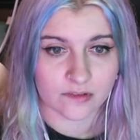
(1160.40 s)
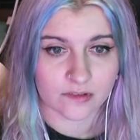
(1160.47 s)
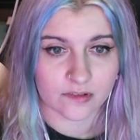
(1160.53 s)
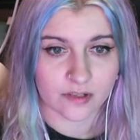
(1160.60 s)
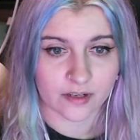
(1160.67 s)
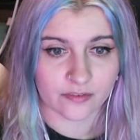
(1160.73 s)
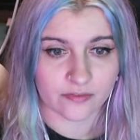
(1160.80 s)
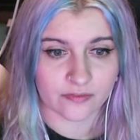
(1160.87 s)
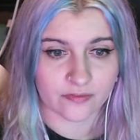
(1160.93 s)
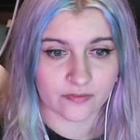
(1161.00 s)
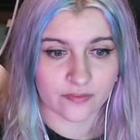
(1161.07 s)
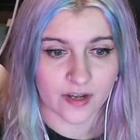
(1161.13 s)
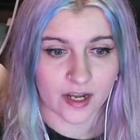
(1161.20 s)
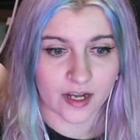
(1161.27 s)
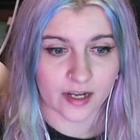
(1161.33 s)
A
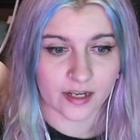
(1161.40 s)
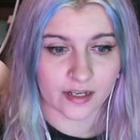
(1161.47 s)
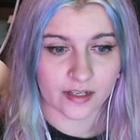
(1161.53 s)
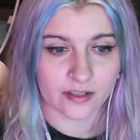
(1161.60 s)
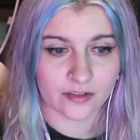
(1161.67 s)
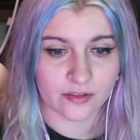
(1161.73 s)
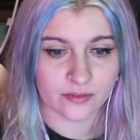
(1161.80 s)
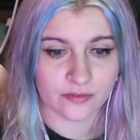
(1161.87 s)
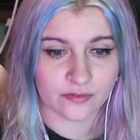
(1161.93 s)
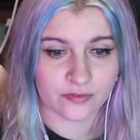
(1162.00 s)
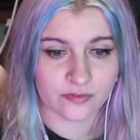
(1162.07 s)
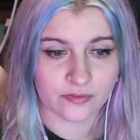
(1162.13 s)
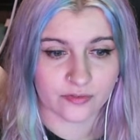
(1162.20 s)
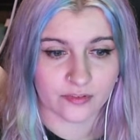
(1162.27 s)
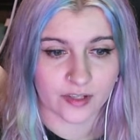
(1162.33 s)
5
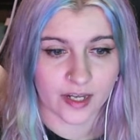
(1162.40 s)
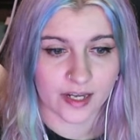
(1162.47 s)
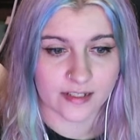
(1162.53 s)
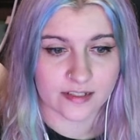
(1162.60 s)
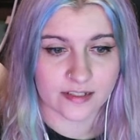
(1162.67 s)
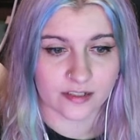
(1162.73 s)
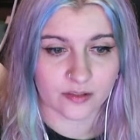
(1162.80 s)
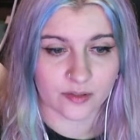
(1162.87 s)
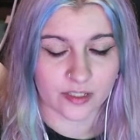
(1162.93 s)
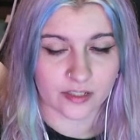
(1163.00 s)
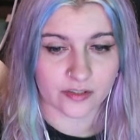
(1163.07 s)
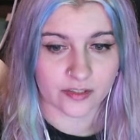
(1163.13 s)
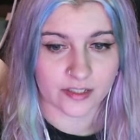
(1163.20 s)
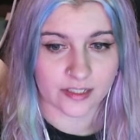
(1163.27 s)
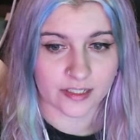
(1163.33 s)
has to go
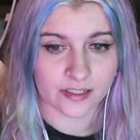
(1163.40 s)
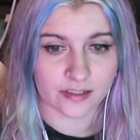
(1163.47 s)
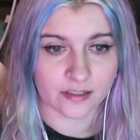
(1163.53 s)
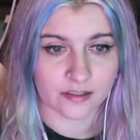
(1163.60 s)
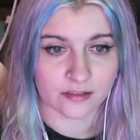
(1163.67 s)
here or here.